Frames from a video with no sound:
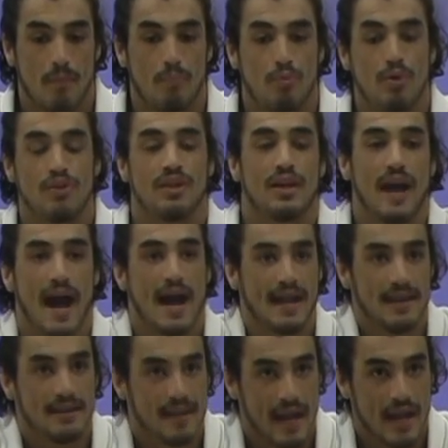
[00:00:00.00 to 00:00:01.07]
put the guy
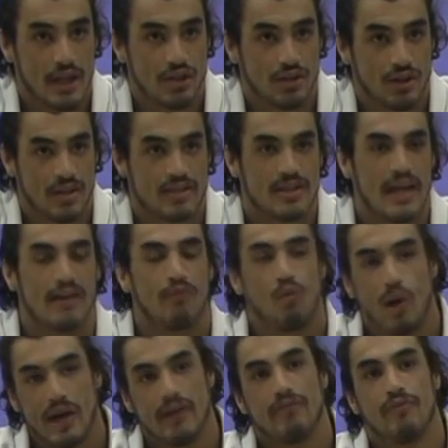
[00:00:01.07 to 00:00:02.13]
in danger instead of
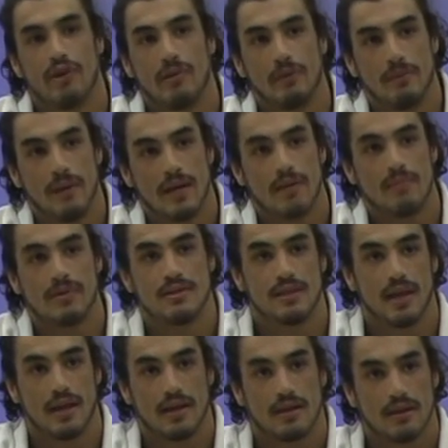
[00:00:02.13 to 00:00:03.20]
waiting for him to make a
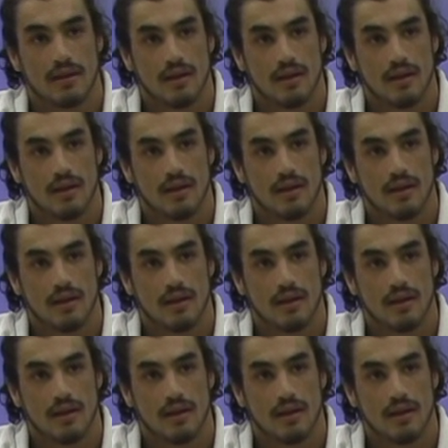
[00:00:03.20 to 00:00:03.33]
mistake.